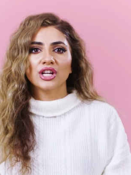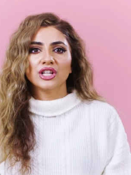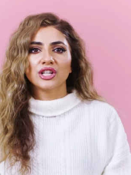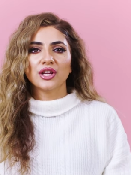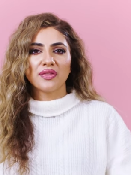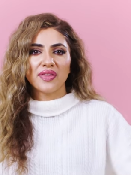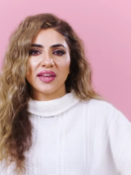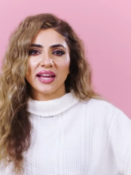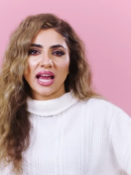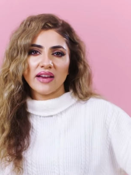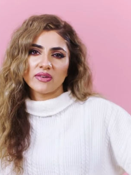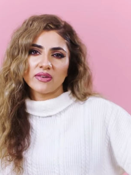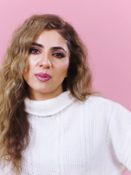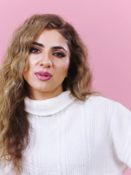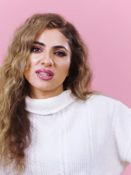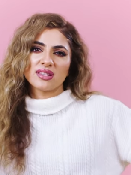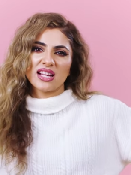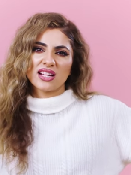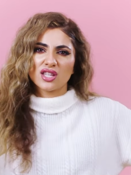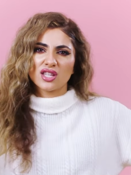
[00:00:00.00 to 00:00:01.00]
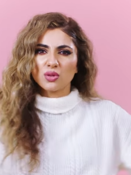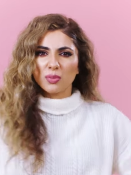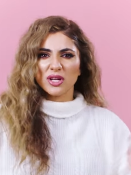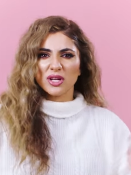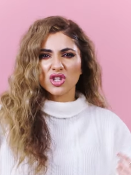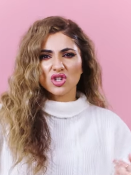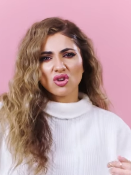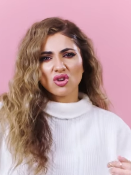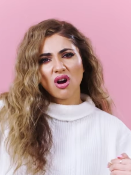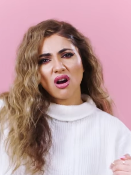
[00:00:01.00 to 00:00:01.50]
You think everyone's like
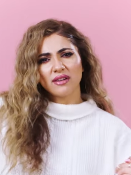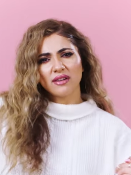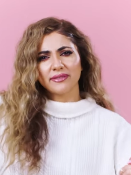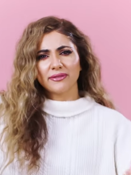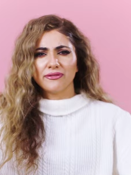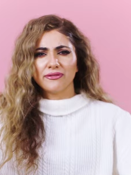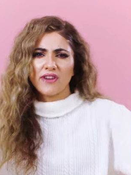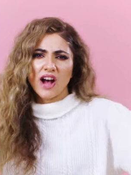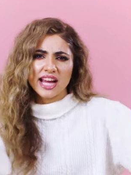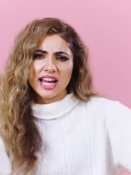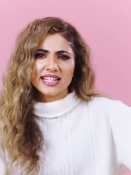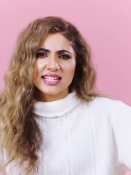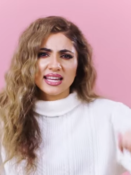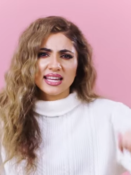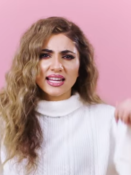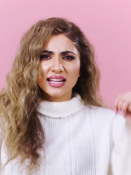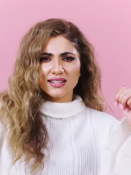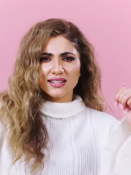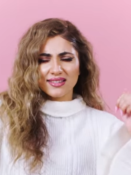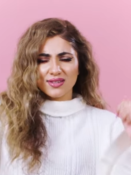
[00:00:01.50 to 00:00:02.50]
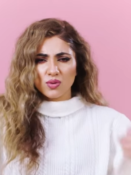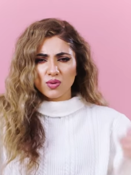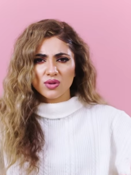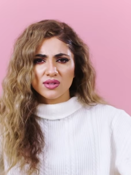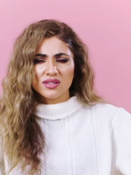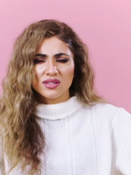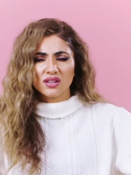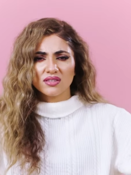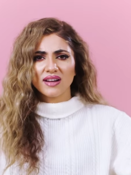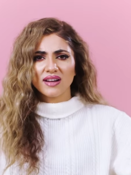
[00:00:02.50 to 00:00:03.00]
switched on, fighting,
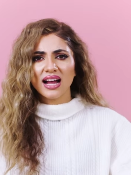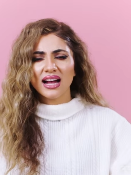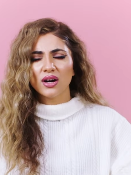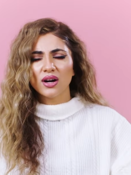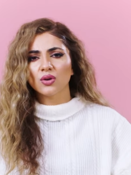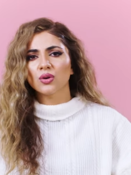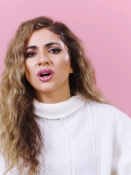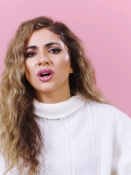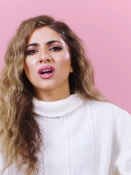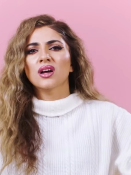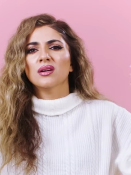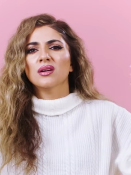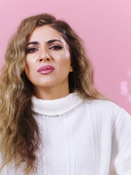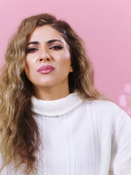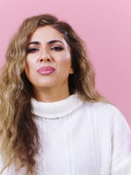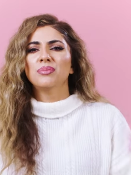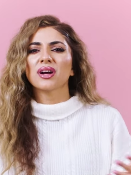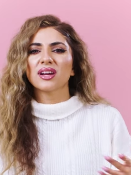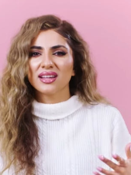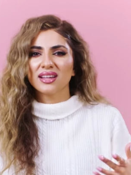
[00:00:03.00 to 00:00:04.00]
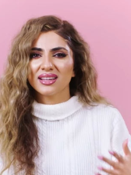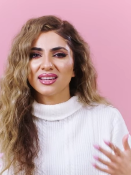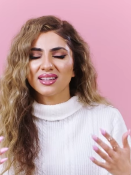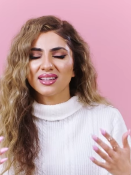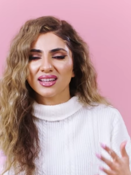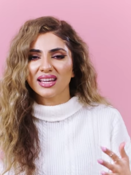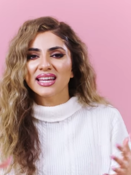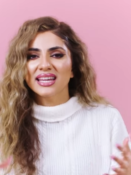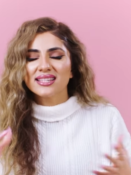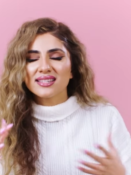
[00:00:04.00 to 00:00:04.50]
swords are out, but
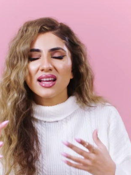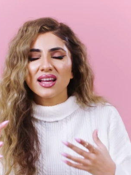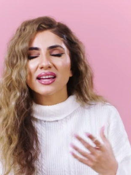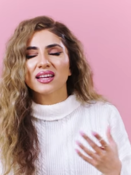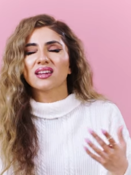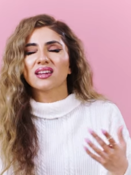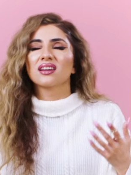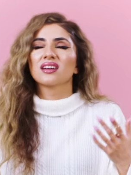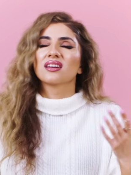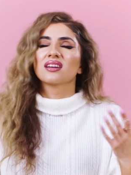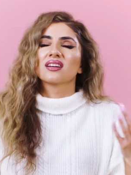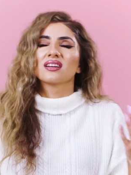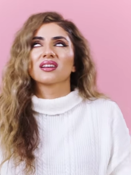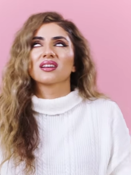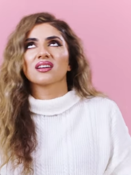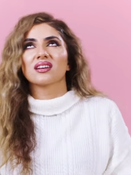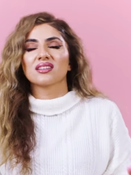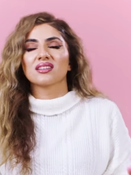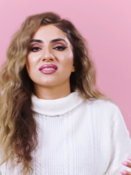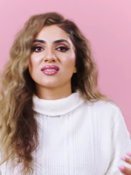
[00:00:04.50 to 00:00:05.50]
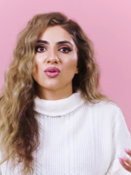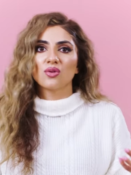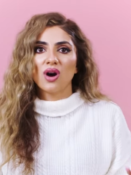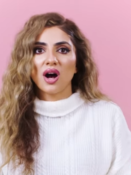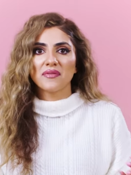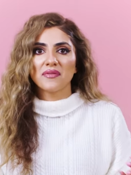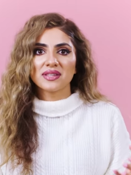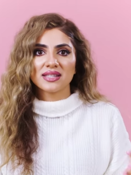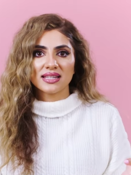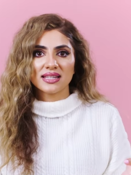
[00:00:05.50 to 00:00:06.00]
he's like, still
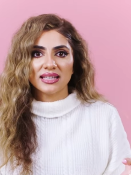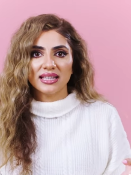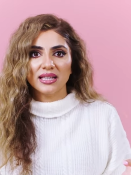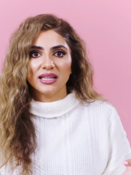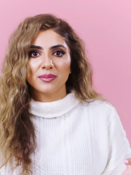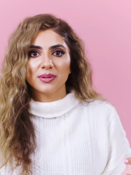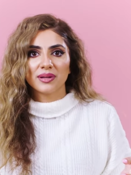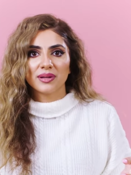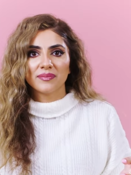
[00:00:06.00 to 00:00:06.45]
half asleep.